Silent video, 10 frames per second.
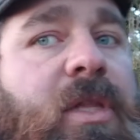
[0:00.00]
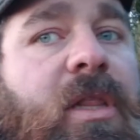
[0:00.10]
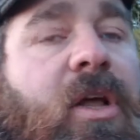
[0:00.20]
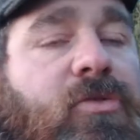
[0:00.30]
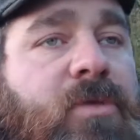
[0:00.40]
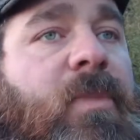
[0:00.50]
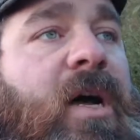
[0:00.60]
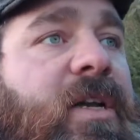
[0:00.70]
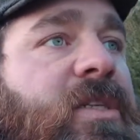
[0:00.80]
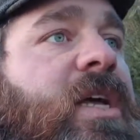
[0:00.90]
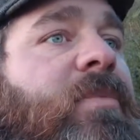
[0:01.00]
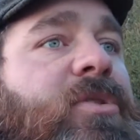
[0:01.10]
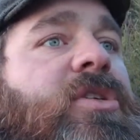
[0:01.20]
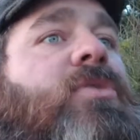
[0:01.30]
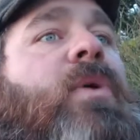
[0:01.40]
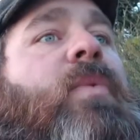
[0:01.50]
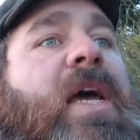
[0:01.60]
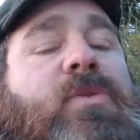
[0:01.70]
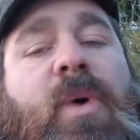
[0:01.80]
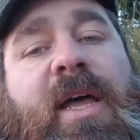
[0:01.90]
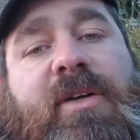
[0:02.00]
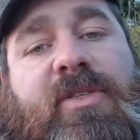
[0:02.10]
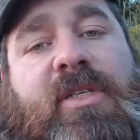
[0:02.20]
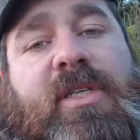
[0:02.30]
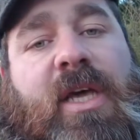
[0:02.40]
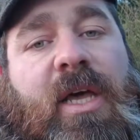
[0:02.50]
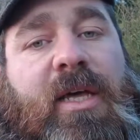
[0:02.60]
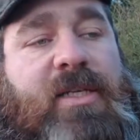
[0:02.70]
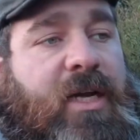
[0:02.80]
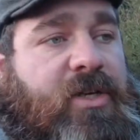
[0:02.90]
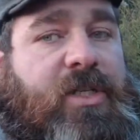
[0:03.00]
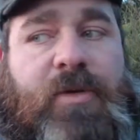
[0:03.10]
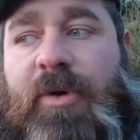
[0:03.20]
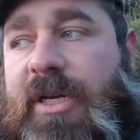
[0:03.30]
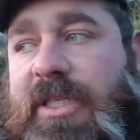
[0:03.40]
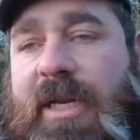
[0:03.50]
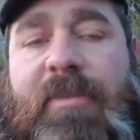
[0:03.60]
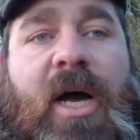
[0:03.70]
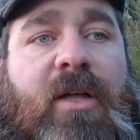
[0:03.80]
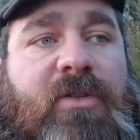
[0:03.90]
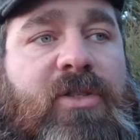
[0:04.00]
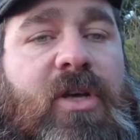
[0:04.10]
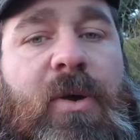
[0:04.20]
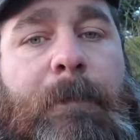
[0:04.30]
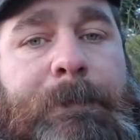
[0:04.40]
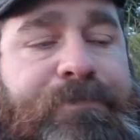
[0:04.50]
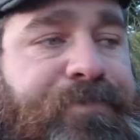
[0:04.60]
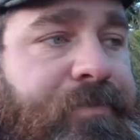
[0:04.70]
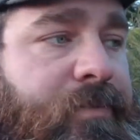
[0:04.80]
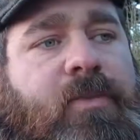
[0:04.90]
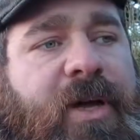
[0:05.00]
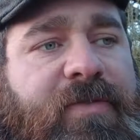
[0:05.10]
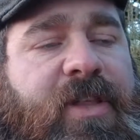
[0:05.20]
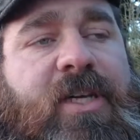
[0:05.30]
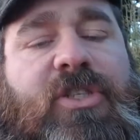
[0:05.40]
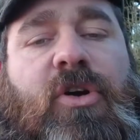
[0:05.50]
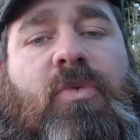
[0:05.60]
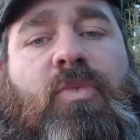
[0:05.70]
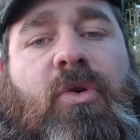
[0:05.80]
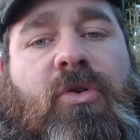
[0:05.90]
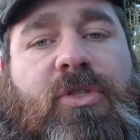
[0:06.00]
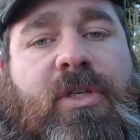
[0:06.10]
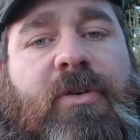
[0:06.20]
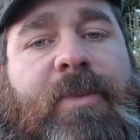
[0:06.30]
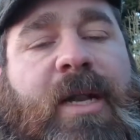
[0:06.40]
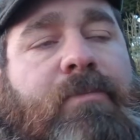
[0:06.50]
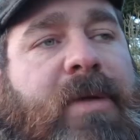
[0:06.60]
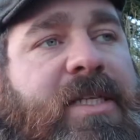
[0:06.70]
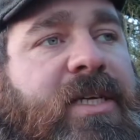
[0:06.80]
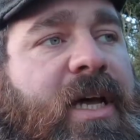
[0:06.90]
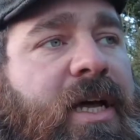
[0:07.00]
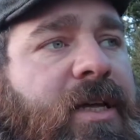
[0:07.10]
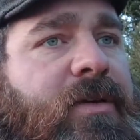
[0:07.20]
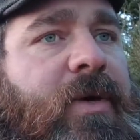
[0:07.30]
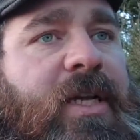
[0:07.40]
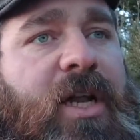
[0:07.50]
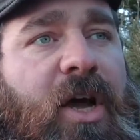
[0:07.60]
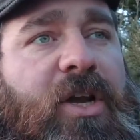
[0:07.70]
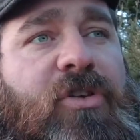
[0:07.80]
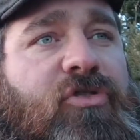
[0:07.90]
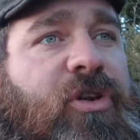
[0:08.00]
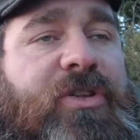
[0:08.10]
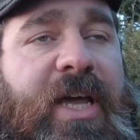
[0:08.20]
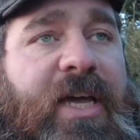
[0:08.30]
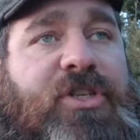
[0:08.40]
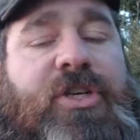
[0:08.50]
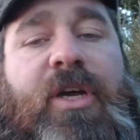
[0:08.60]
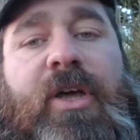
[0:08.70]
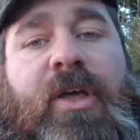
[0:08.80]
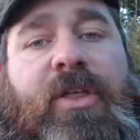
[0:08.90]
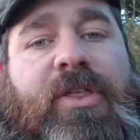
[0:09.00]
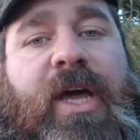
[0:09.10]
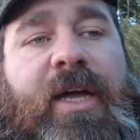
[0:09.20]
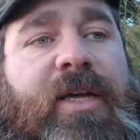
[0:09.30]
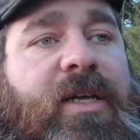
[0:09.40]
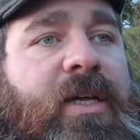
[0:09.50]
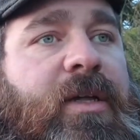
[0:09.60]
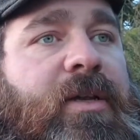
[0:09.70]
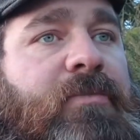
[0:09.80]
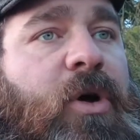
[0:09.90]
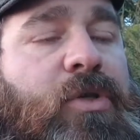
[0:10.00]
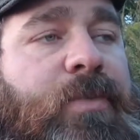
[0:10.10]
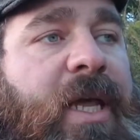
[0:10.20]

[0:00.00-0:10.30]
loads of minus temperatures. We're West Wales and it's actually surprisingly mild. So we have thick stone walls that are about a meter, well, 900-ish thick in most